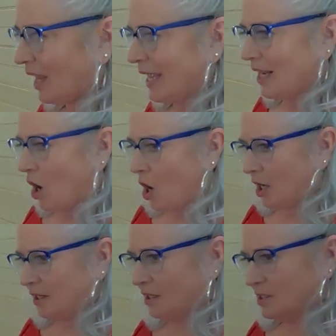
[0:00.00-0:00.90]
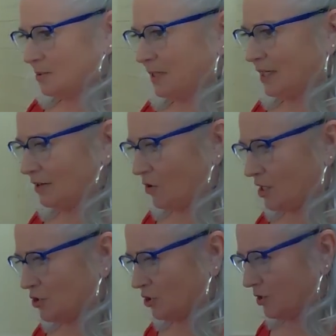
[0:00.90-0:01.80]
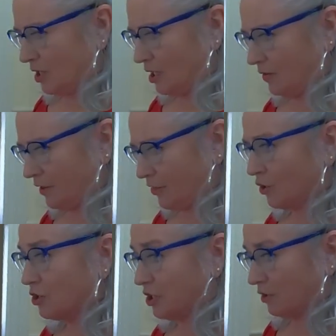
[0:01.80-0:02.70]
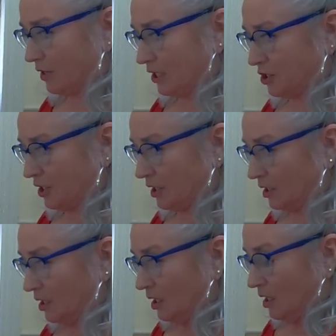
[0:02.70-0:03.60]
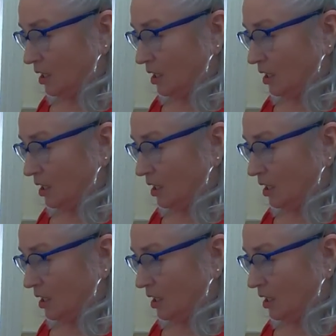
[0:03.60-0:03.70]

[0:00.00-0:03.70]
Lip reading: And speaking of grandchildren, the 3rd generation,